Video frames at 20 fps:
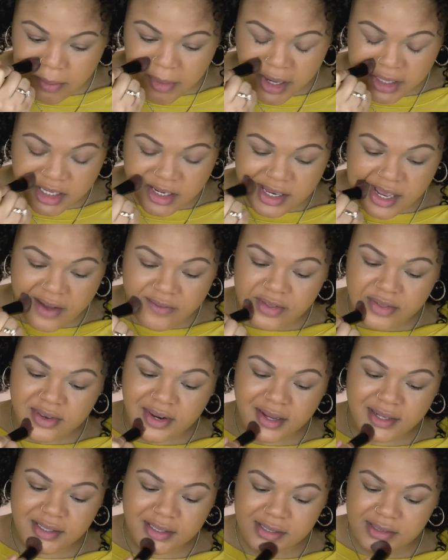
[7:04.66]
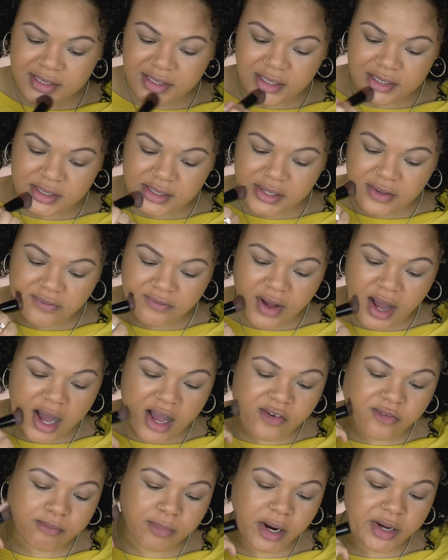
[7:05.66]
March 7th,
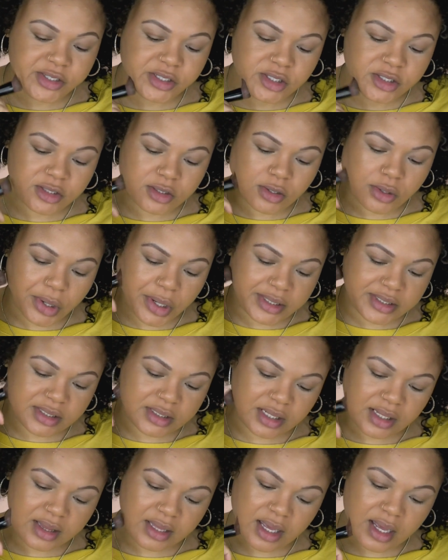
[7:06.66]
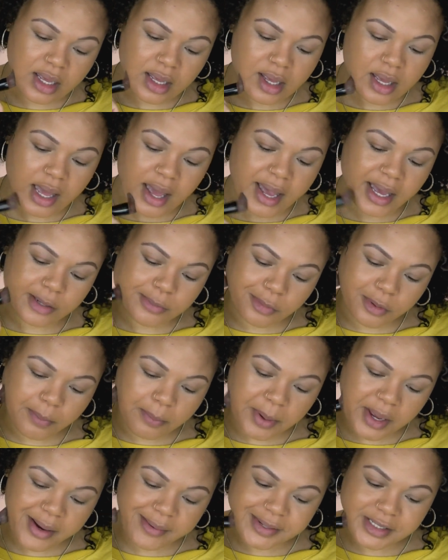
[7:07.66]
1965, marchers crossing the Edmund
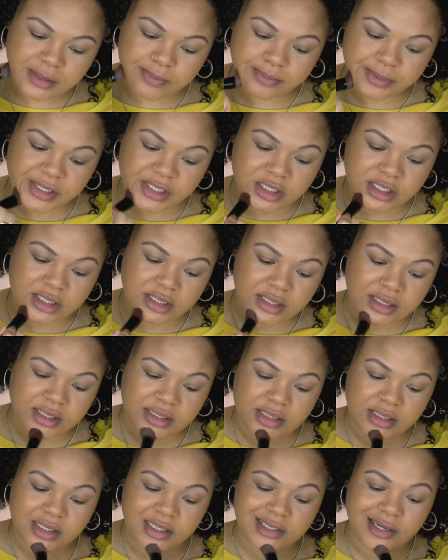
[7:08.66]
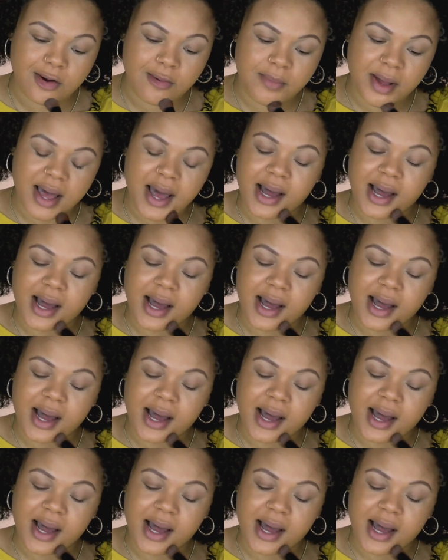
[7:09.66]
Perry's bridges in Selma,